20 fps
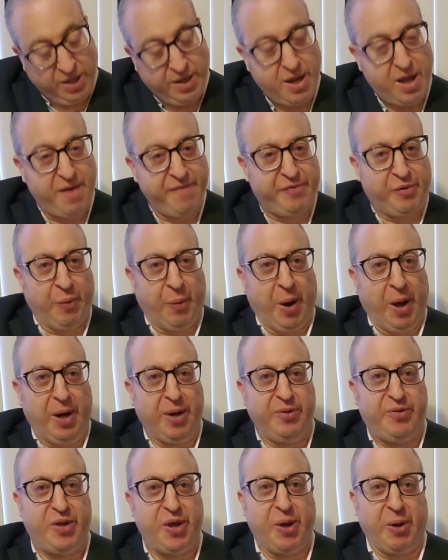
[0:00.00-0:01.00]
Now if you want
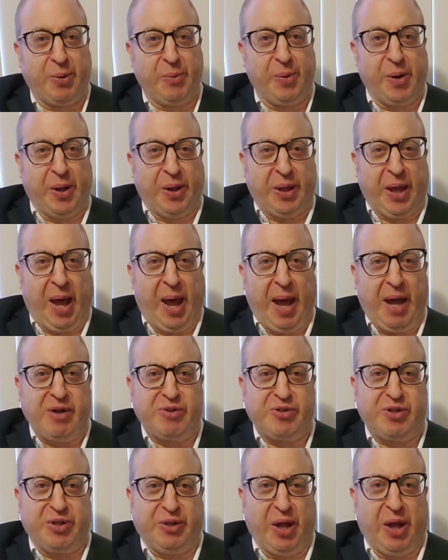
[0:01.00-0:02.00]
to take away the
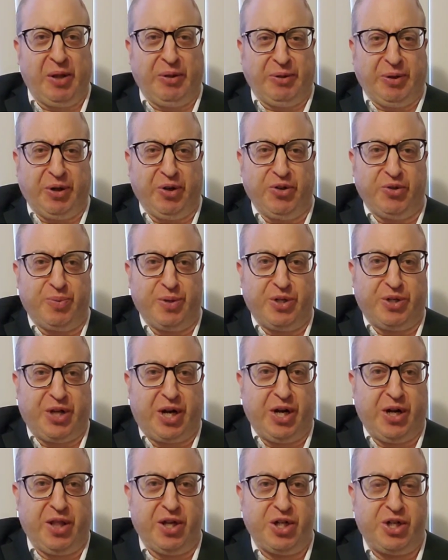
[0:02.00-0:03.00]
accidentals, which
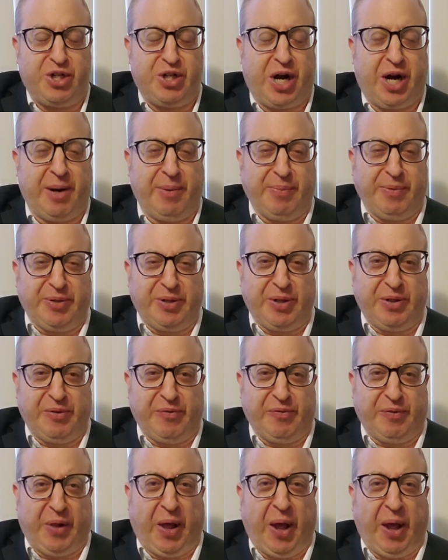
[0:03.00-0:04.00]
are the sharps and the
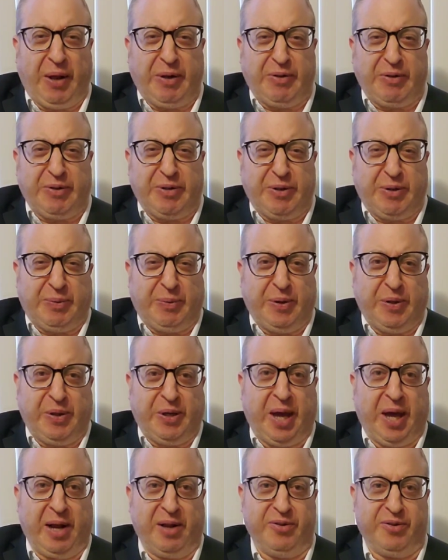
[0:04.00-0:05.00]
flats, and when you
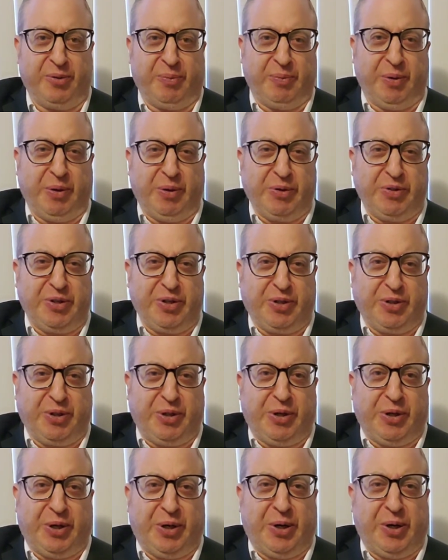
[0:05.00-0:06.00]
get into music
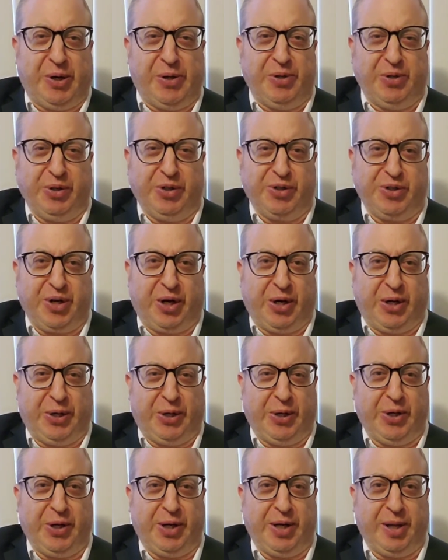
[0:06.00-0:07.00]
theory, you start
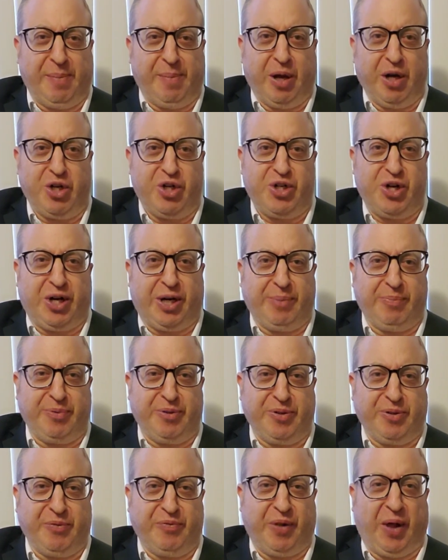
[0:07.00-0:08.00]
learning about sharps
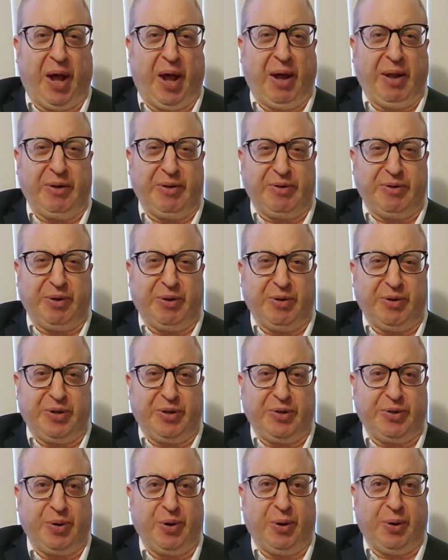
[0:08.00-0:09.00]
and flats, those
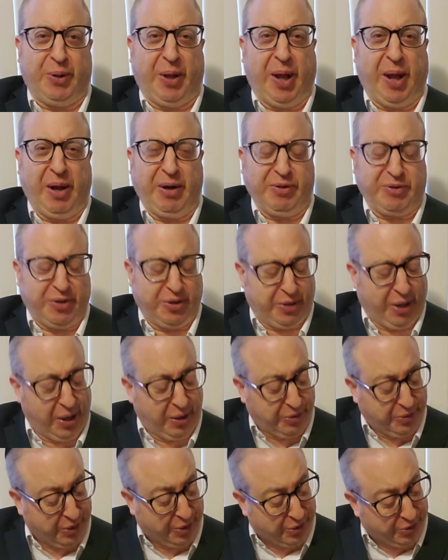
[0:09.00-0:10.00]
are called
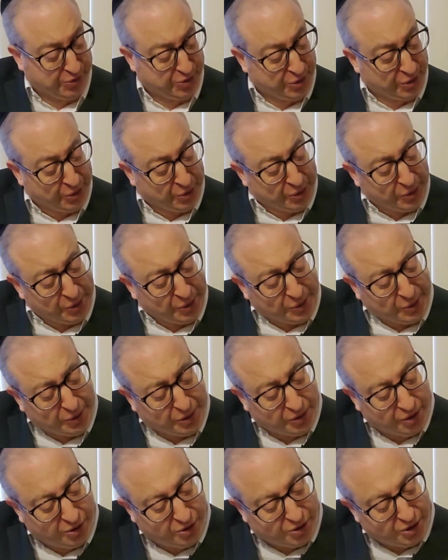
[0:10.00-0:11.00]
accidentals.
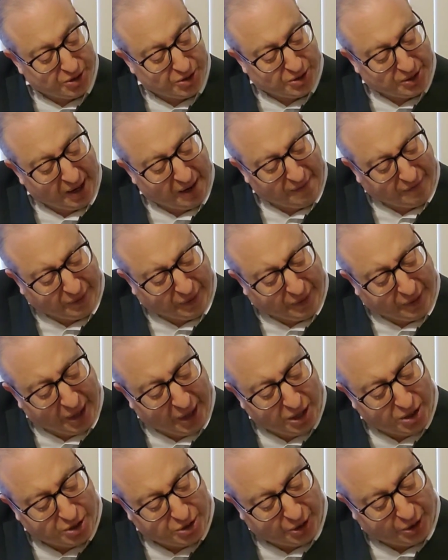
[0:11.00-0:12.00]
You'll just have the
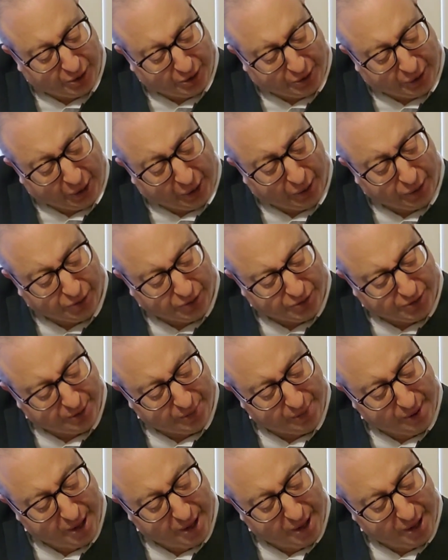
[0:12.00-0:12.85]
natural notes. The